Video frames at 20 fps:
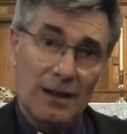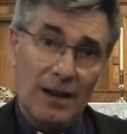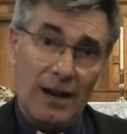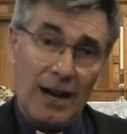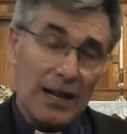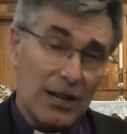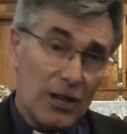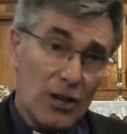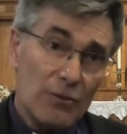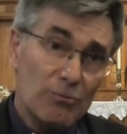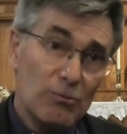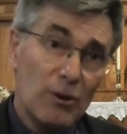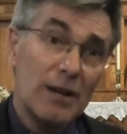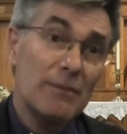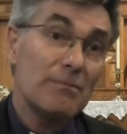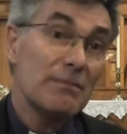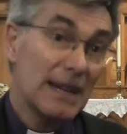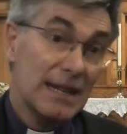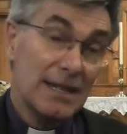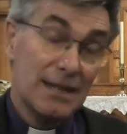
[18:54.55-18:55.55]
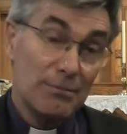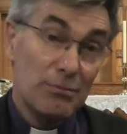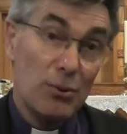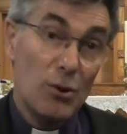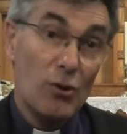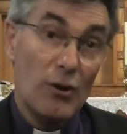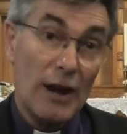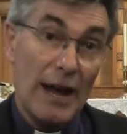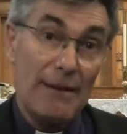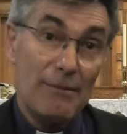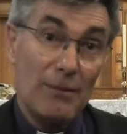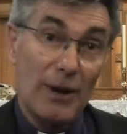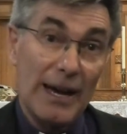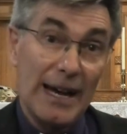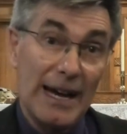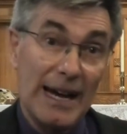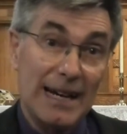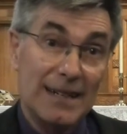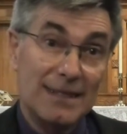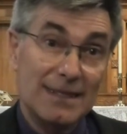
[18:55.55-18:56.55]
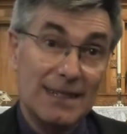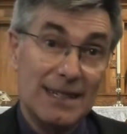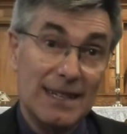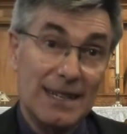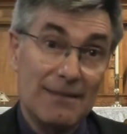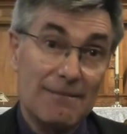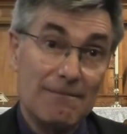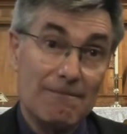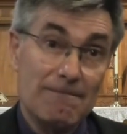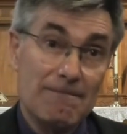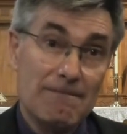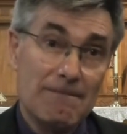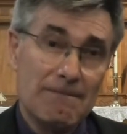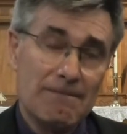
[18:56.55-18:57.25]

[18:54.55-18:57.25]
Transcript: I learnt what it meant to pour out my heart to Him.